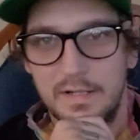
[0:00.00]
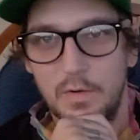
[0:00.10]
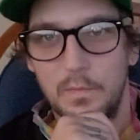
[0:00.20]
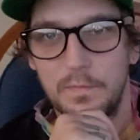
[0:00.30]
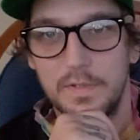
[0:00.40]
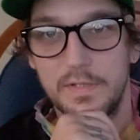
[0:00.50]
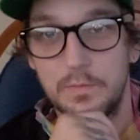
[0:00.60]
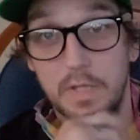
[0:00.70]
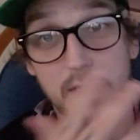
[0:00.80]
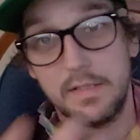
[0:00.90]
hopefully
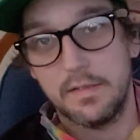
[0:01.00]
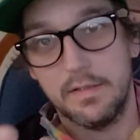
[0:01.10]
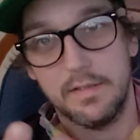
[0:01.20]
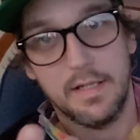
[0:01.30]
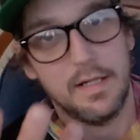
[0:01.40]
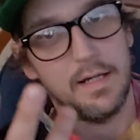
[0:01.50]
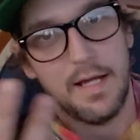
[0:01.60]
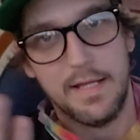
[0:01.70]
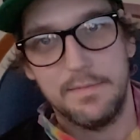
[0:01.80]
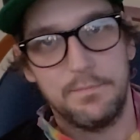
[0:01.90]
you liked it.
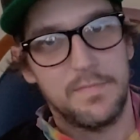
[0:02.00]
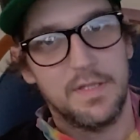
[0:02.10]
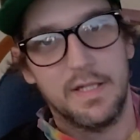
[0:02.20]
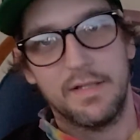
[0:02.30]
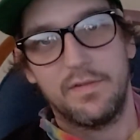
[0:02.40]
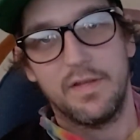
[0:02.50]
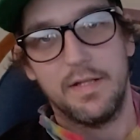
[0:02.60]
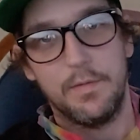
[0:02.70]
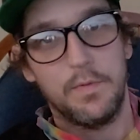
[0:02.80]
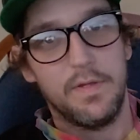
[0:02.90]
Like I said,
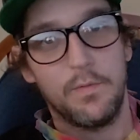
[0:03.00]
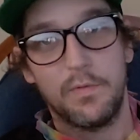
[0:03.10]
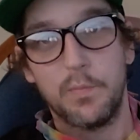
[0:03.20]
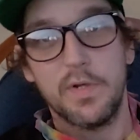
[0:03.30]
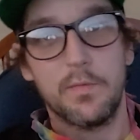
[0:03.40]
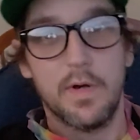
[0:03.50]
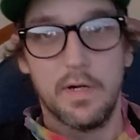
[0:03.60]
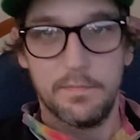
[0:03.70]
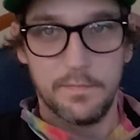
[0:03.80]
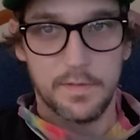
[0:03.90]
it was pretty
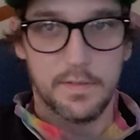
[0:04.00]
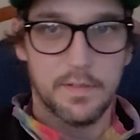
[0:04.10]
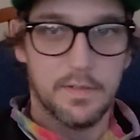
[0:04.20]
rough. The